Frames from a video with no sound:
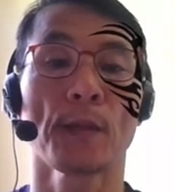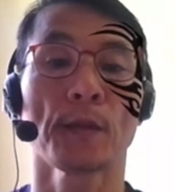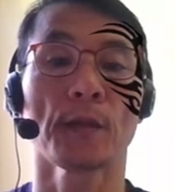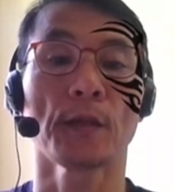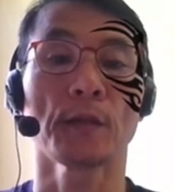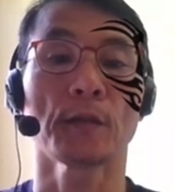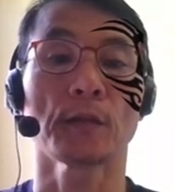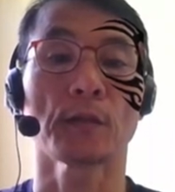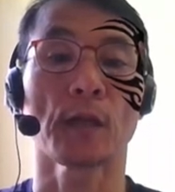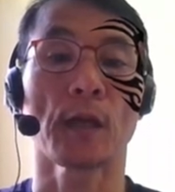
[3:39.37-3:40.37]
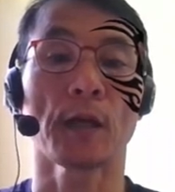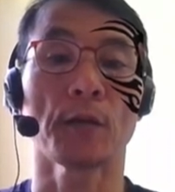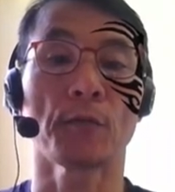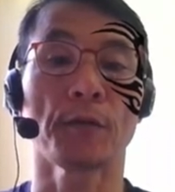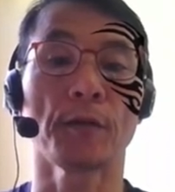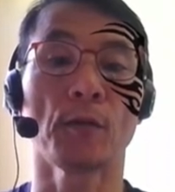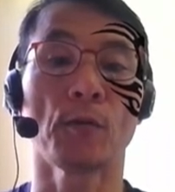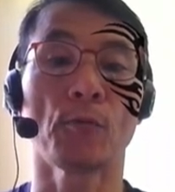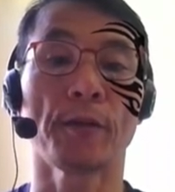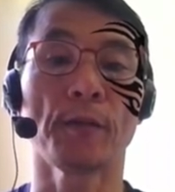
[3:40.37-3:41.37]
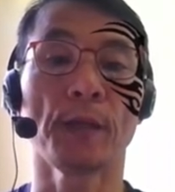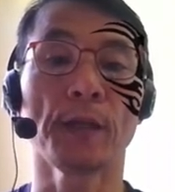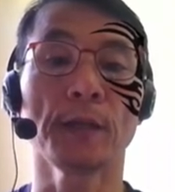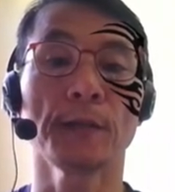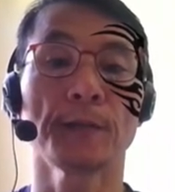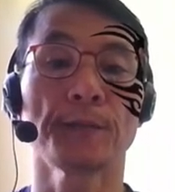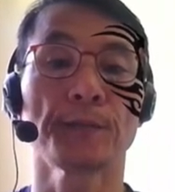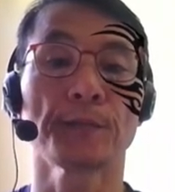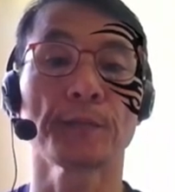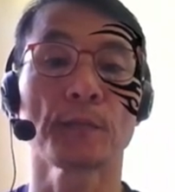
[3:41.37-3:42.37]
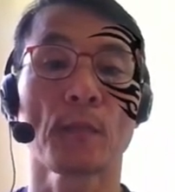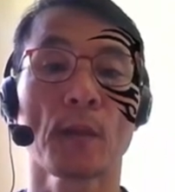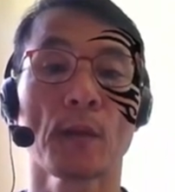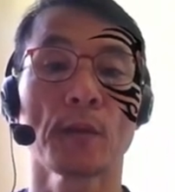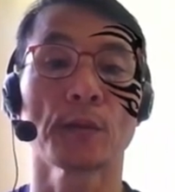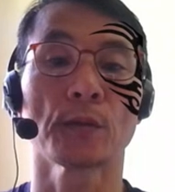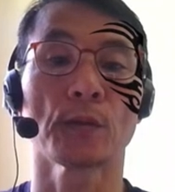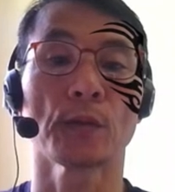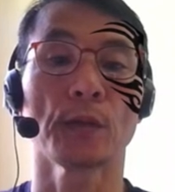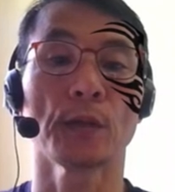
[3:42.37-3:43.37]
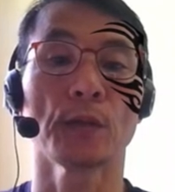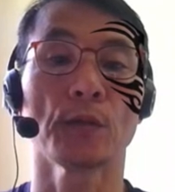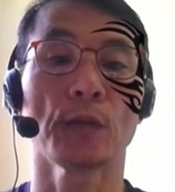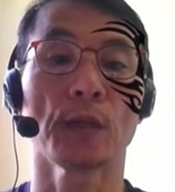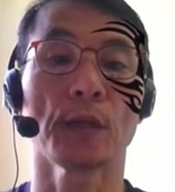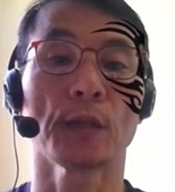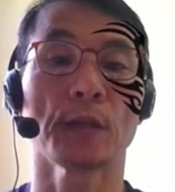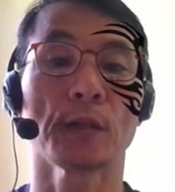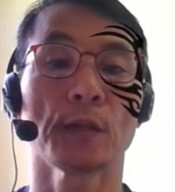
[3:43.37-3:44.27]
characters I already made. So here you can